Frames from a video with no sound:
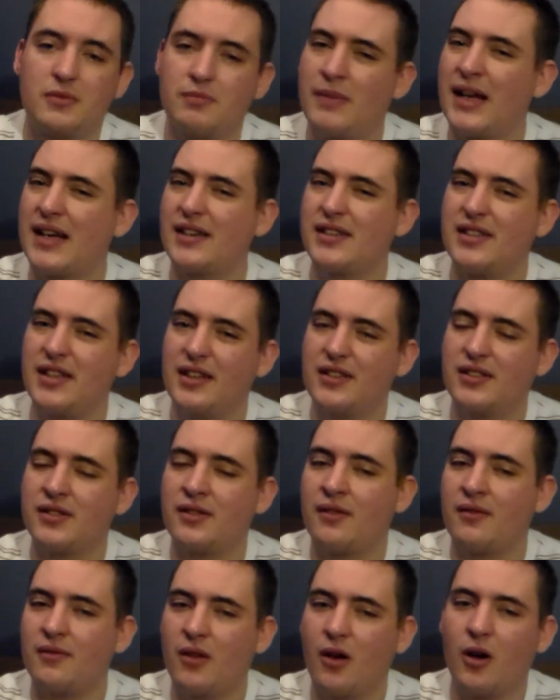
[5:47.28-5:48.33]

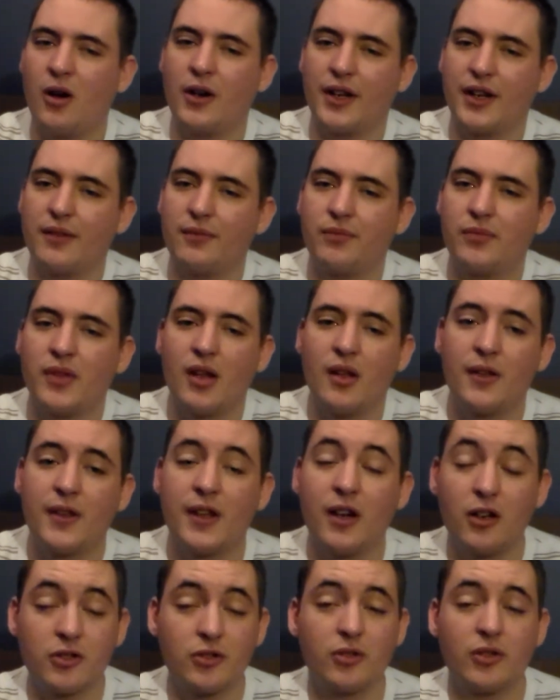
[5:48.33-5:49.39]
magazine on it.
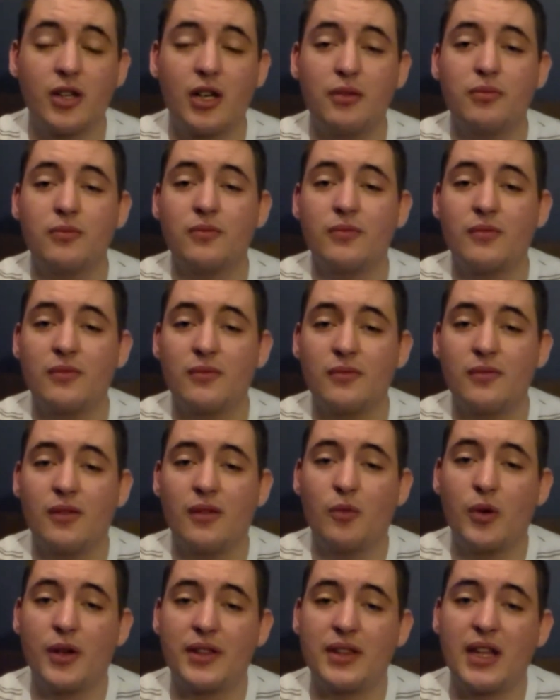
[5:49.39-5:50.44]
They also come
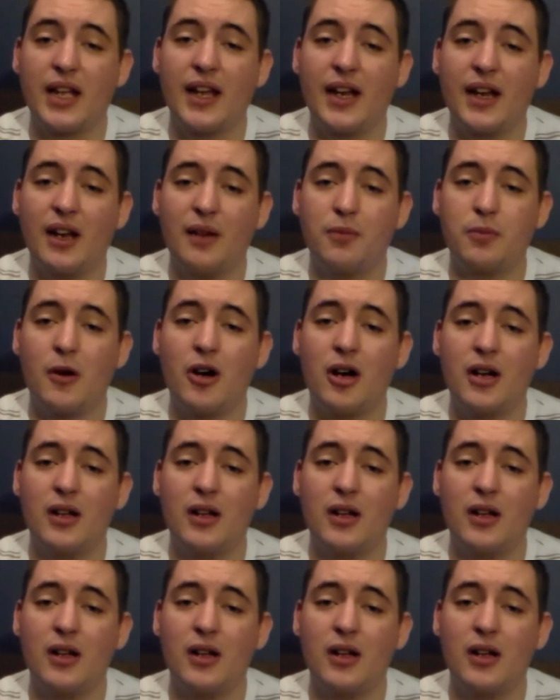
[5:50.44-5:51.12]
with a